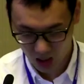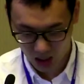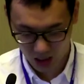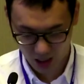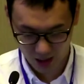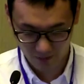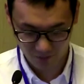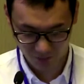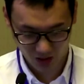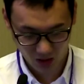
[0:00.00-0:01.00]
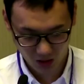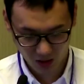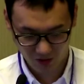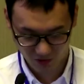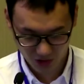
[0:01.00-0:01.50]

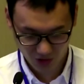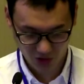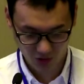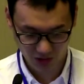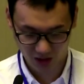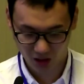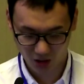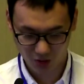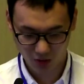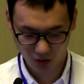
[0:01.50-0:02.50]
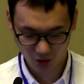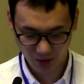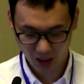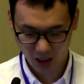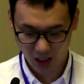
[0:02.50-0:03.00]
The first shows in the control
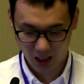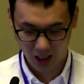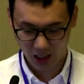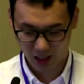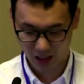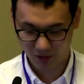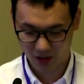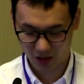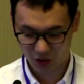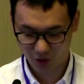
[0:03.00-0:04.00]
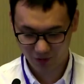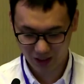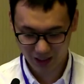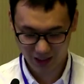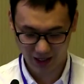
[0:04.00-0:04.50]
group, the
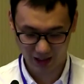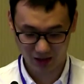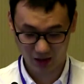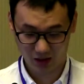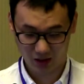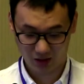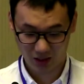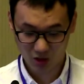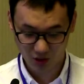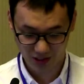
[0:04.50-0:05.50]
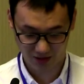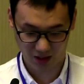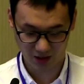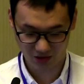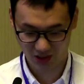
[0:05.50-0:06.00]
UV can decrease
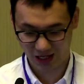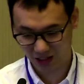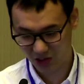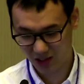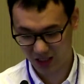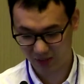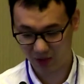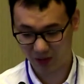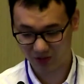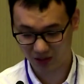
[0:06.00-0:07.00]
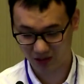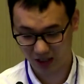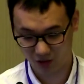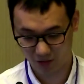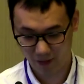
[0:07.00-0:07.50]
the CIH and the PUMC
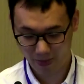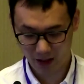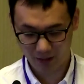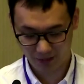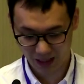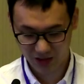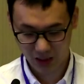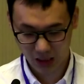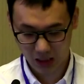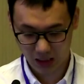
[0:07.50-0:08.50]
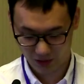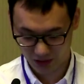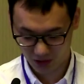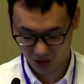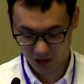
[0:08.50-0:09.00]
level. But in the
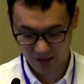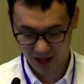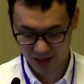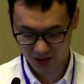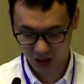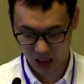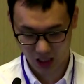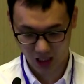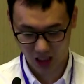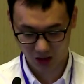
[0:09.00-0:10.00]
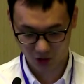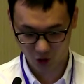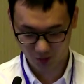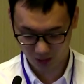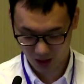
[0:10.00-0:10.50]
CUMS
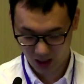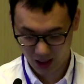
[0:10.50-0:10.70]
group,